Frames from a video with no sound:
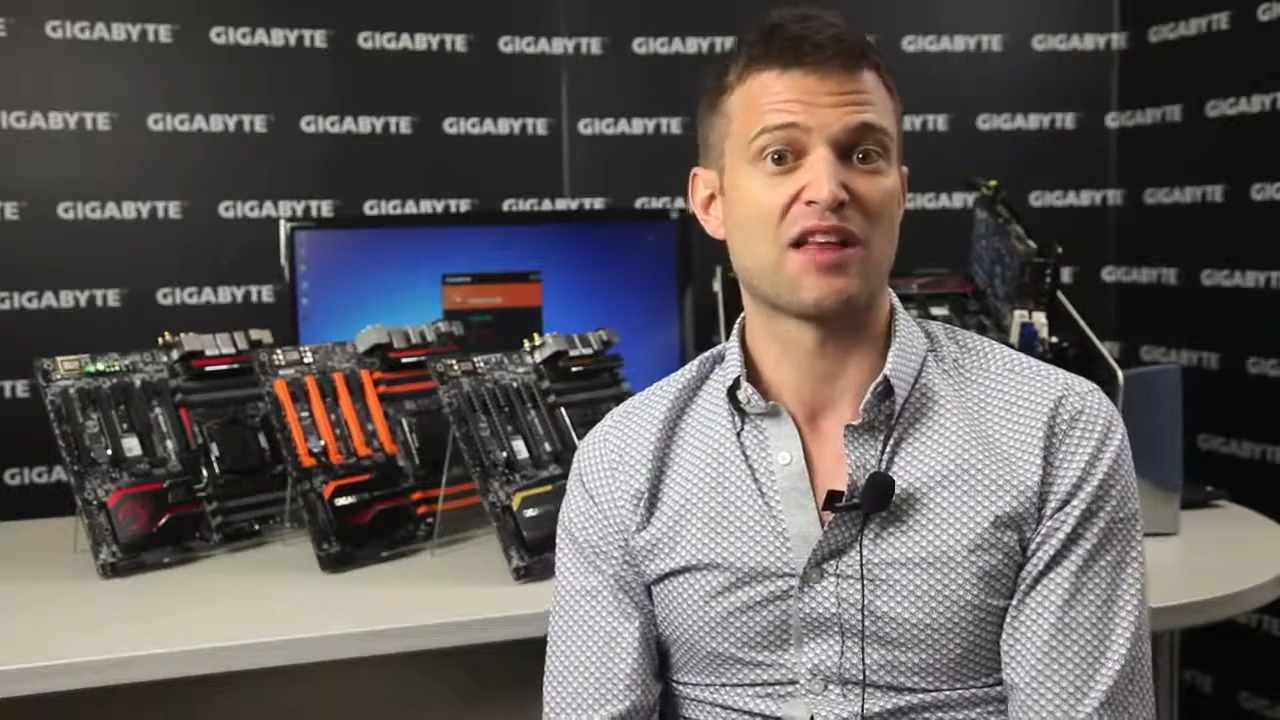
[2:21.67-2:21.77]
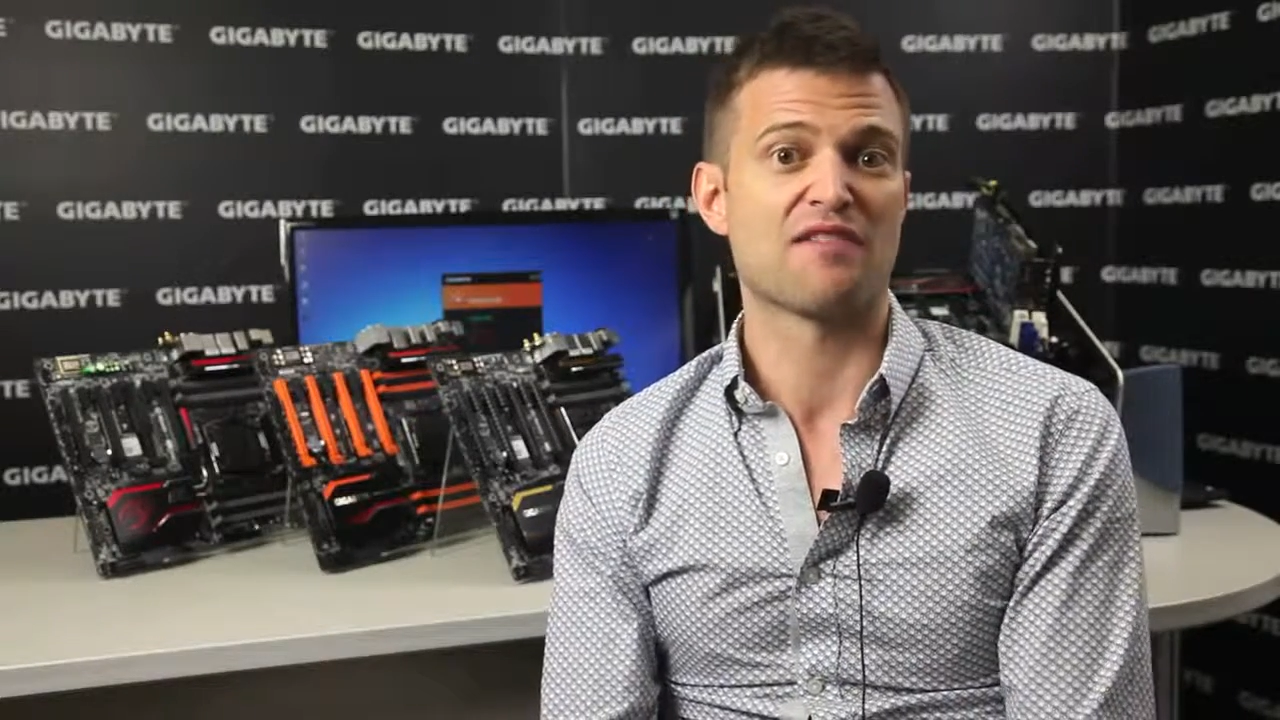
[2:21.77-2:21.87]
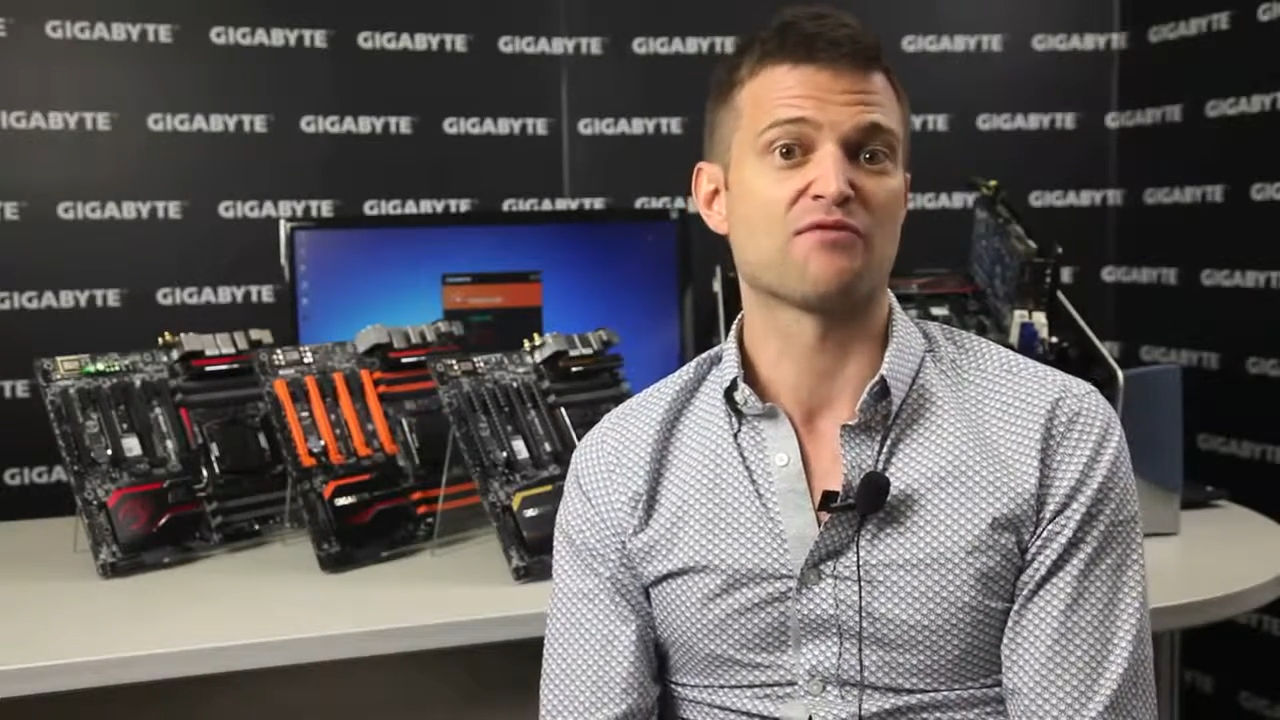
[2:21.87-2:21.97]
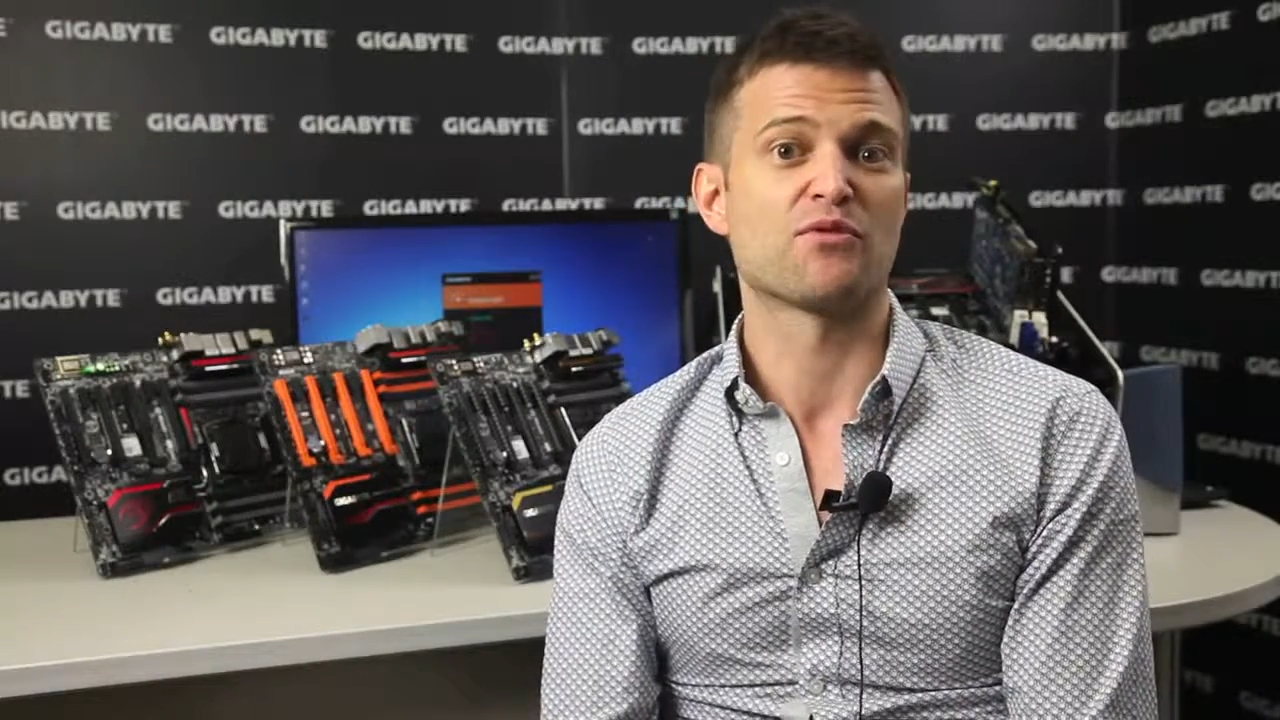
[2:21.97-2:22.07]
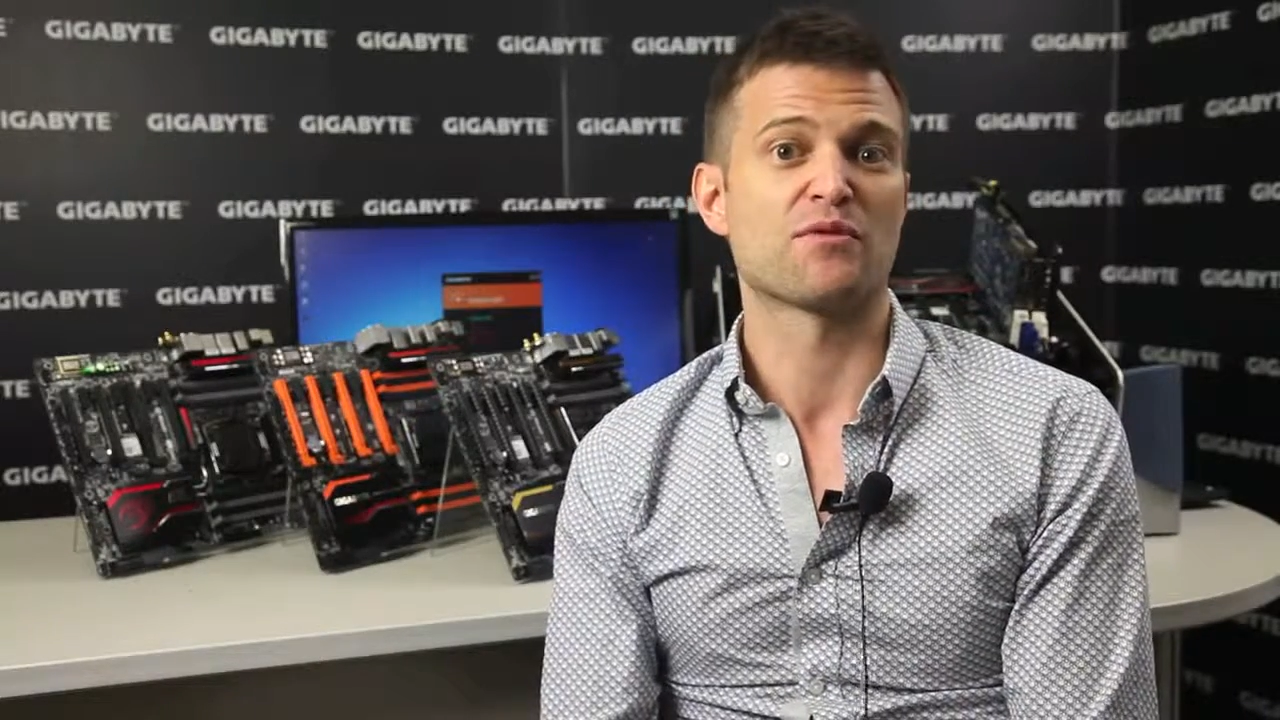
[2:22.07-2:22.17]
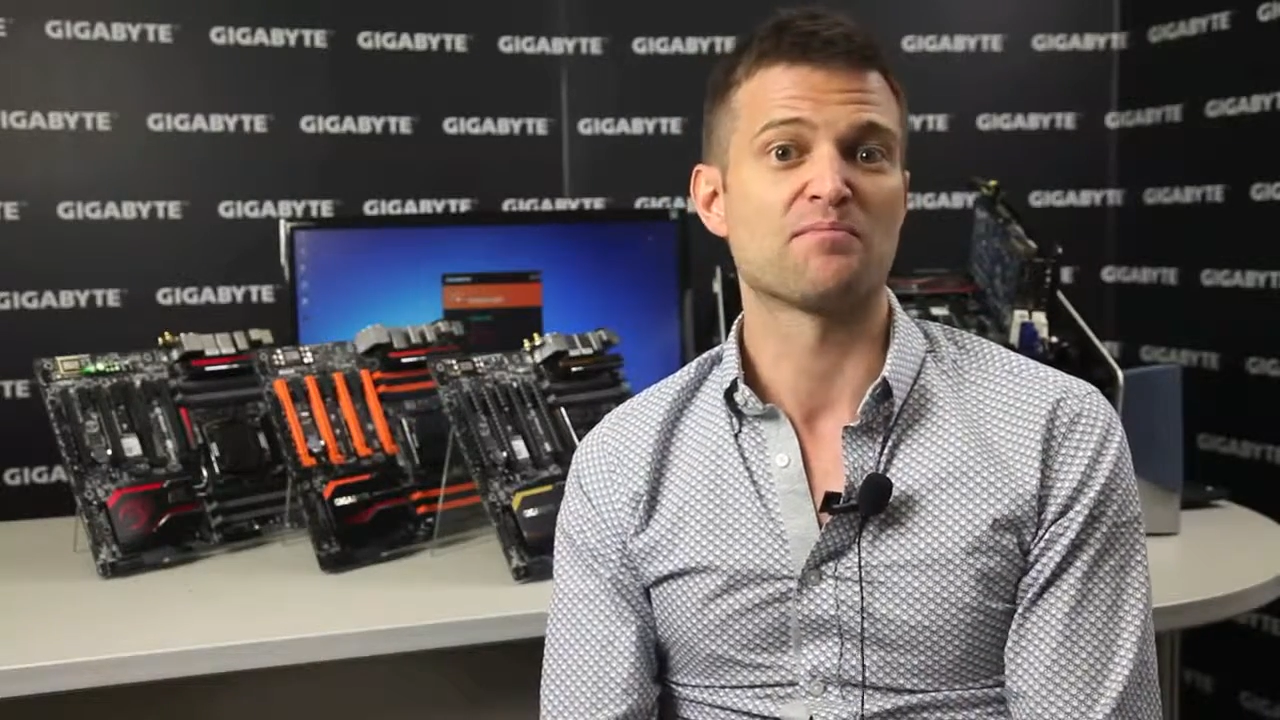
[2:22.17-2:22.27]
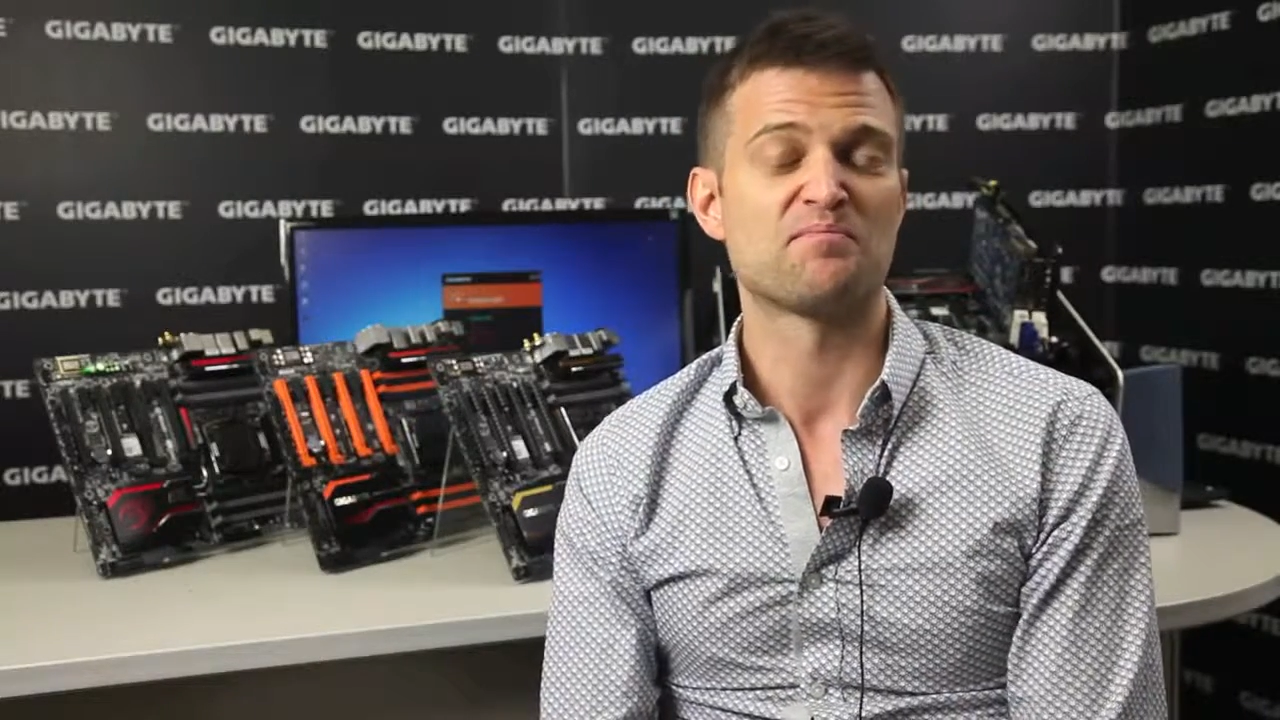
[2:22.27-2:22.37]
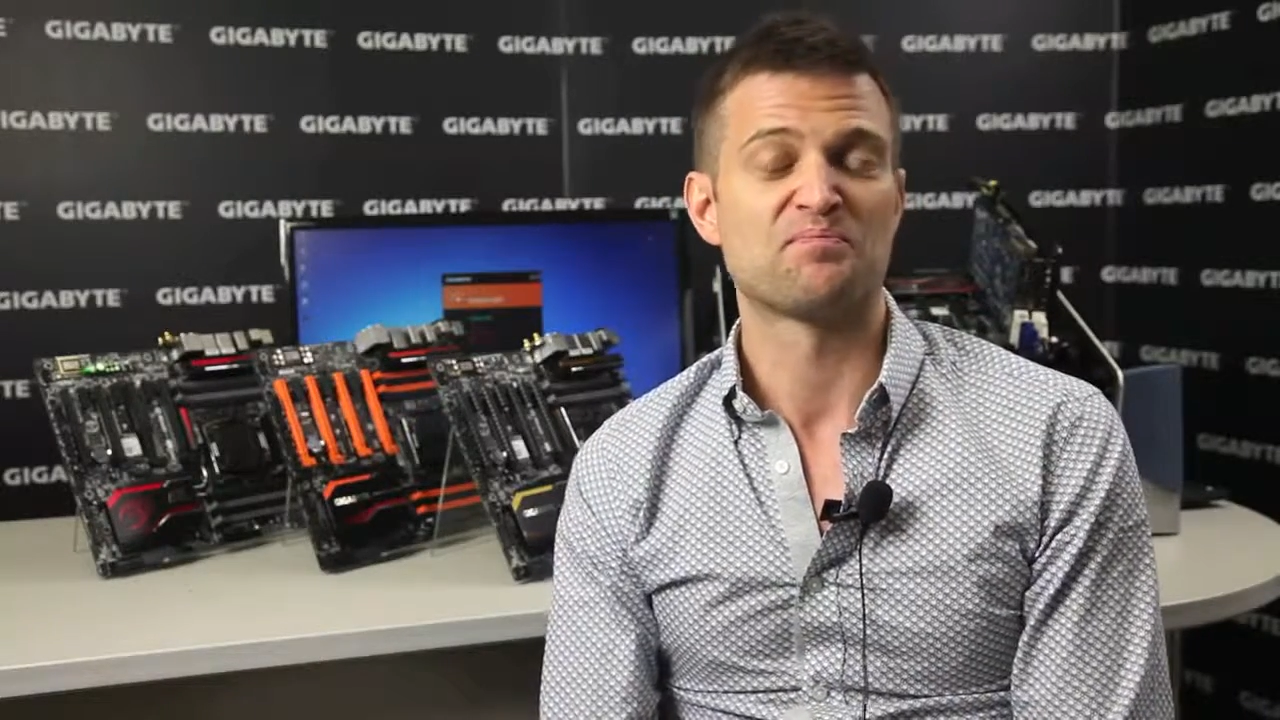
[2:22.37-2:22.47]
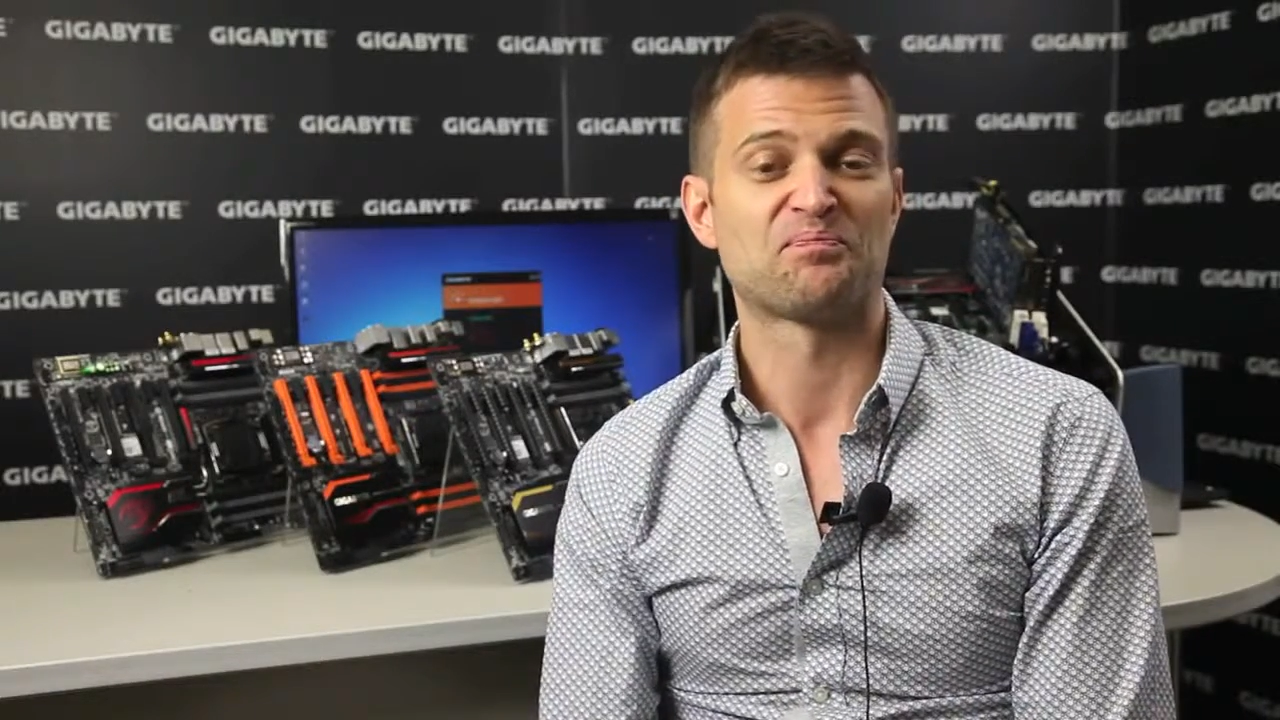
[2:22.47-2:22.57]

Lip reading: platform.